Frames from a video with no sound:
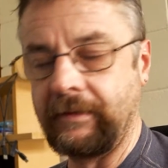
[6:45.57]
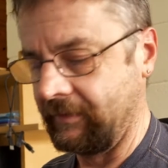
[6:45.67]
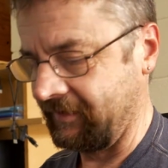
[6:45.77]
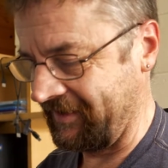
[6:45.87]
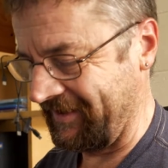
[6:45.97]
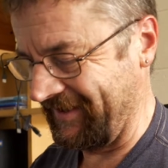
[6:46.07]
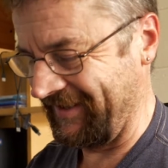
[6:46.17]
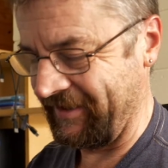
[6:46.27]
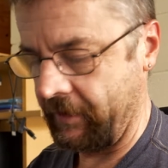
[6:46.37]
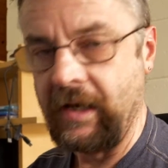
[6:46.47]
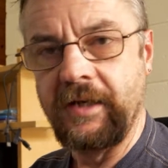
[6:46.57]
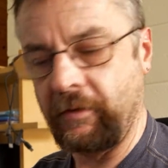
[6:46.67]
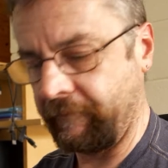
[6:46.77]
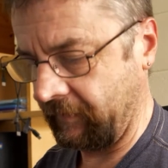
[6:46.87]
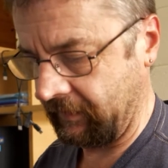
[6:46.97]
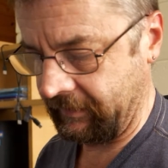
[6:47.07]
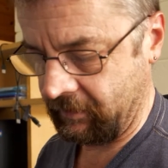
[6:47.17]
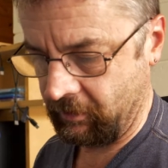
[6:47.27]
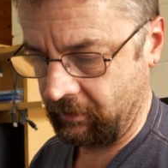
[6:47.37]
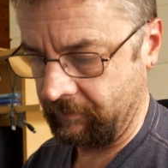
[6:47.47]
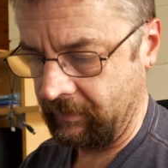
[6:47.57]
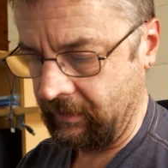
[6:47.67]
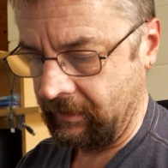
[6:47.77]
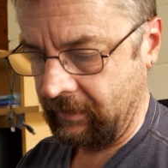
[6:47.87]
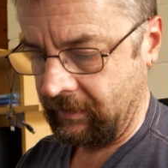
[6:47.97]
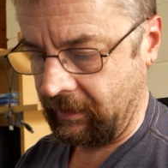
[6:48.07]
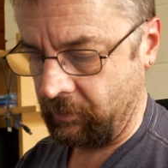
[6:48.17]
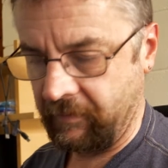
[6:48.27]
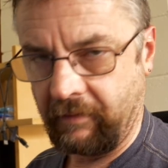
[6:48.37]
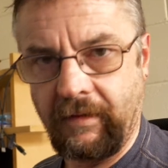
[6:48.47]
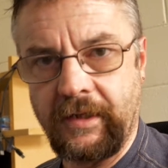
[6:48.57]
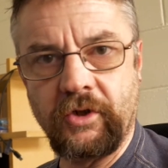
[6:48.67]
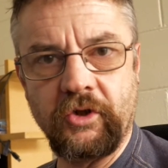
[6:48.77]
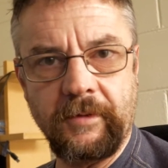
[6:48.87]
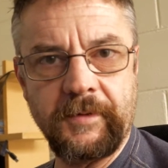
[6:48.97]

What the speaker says: So anyway, so fill that column out with the relationship.